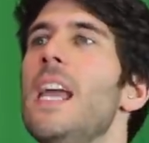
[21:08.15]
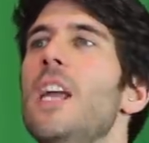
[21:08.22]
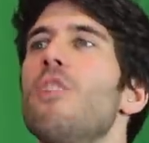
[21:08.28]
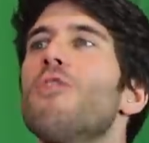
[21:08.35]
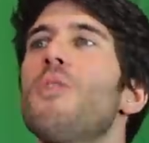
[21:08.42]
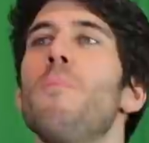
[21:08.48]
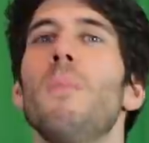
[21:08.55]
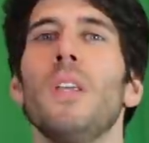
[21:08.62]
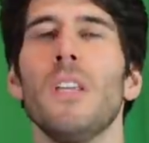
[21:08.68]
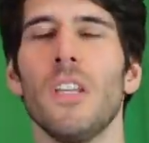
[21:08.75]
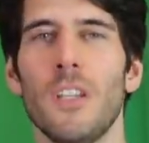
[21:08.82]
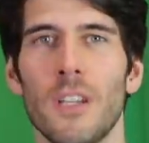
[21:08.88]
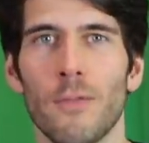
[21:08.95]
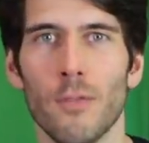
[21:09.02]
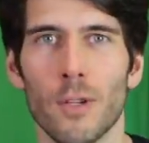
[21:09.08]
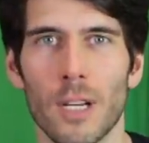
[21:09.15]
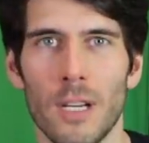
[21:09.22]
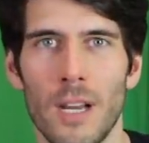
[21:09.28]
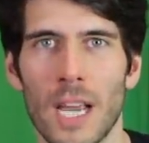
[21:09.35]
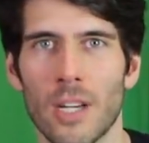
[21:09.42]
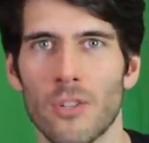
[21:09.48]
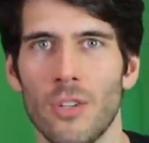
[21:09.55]
here's a million different
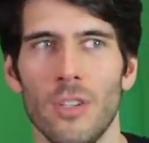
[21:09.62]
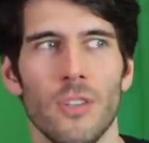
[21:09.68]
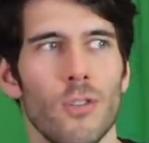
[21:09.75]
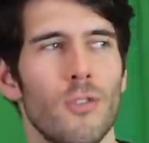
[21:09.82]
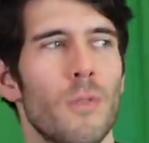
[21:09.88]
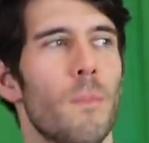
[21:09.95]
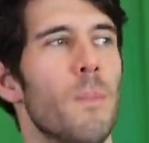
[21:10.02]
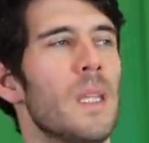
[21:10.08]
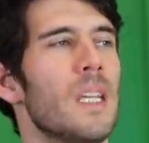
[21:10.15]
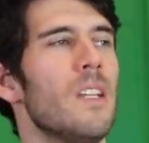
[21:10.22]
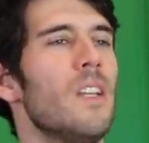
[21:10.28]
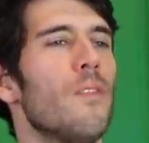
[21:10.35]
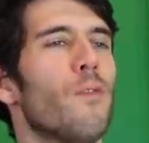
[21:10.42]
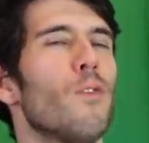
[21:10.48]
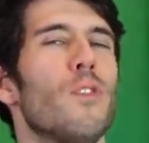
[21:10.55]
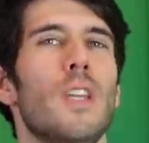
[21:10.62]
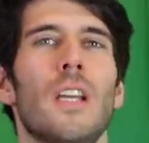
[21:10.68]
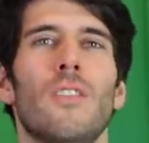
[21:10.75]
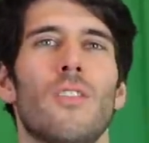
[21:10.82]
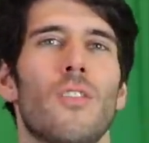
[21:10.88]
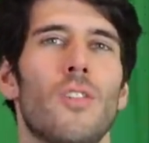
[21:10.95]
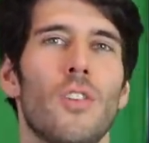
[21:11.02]
connections, here's a million different
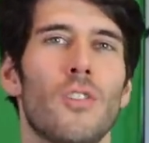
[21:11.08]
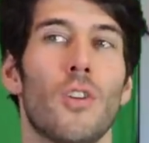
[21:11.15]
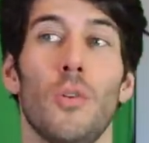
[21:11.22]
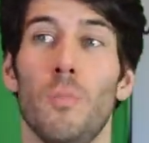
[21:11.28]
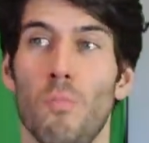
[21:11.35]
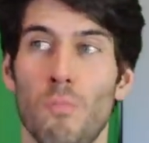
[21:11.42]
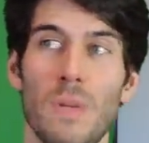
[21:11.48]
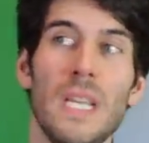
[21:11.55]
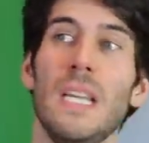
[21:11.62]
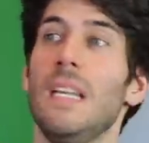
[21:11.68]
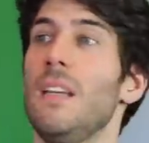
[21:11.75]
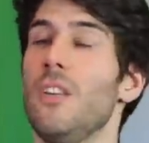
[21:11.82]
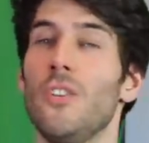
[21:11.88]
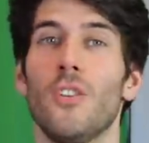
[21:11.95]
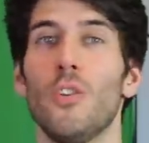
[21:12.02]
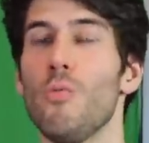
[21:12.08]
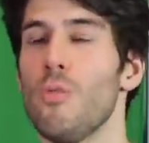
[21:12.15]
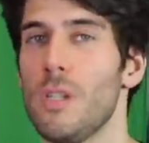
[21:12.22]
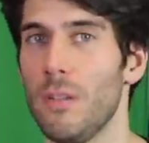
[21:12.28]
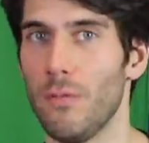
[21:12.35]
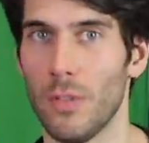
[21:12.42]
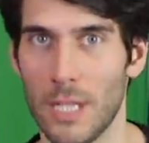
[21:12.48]
things that this could mean
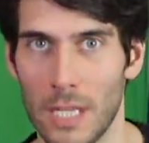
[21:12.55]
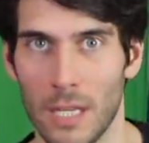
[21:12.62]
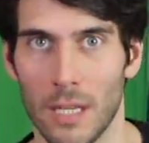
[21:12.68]
intuitively.